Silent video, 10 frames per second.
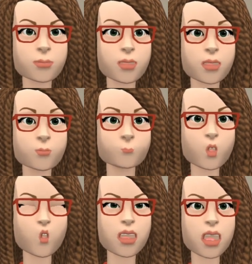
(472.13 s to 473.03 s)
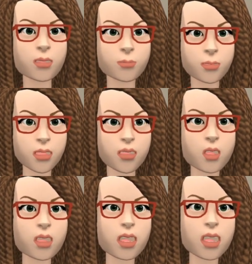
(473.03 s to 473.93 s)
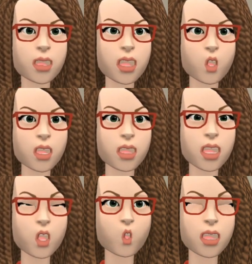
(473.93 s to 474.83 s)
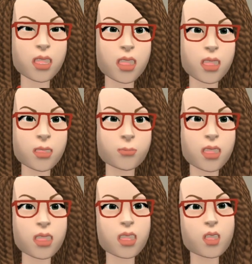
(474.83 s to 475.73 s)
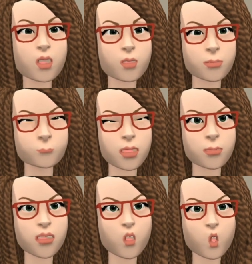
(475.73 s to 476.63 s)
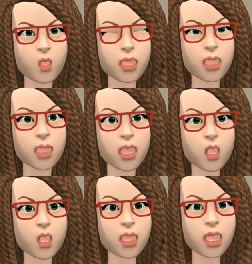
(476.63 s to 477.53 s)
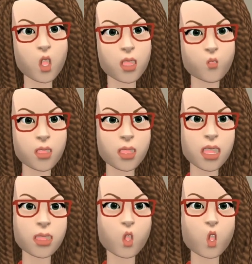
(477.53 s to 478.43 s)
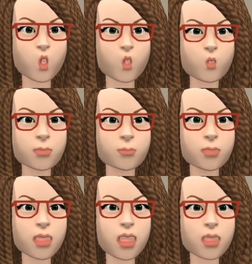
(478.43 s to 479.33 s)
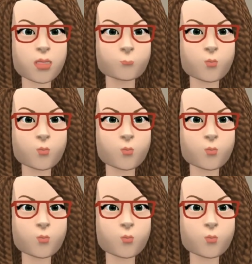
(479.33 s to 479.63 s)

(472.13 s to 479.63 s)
Gross profit, after taking into account direct expenditures, but before taking into account overhead costs, the gross